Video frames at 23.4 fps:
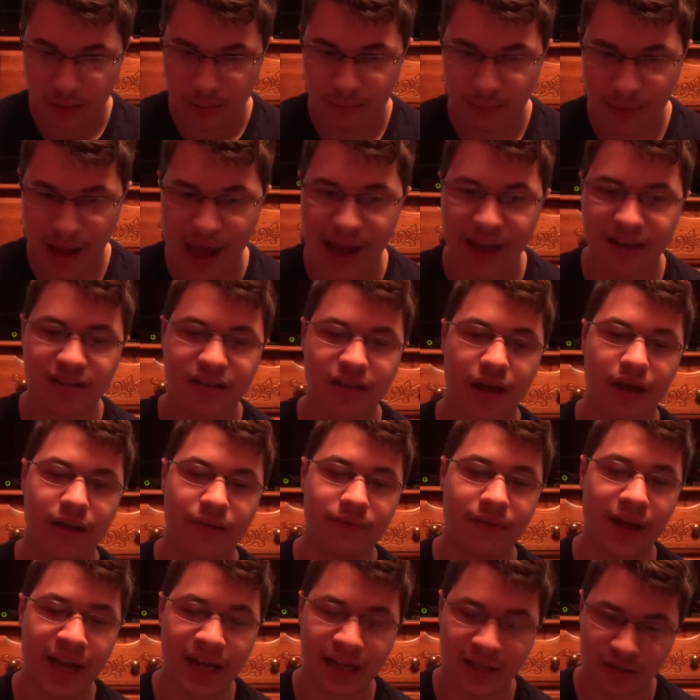mask
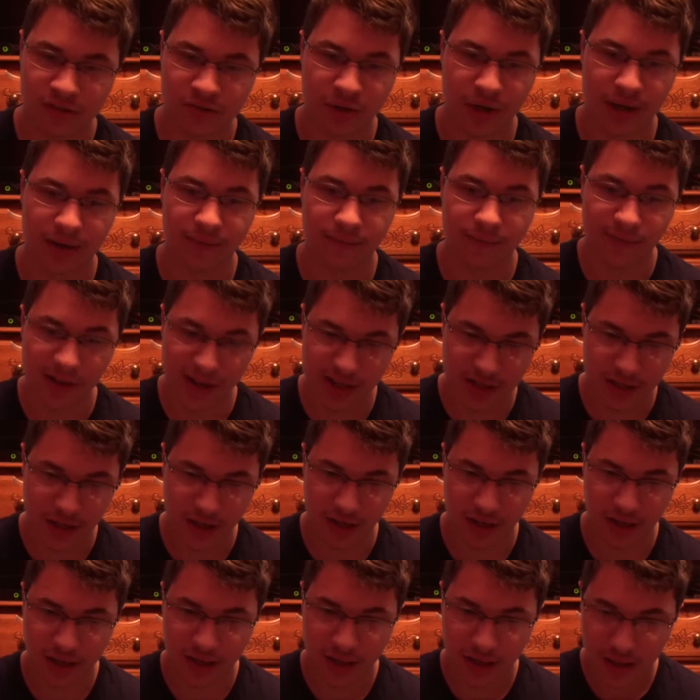of X-ray
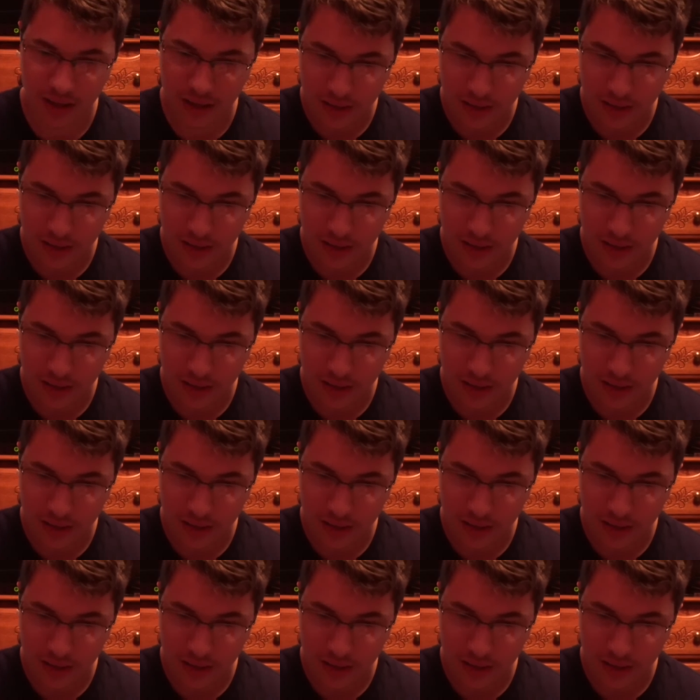vision.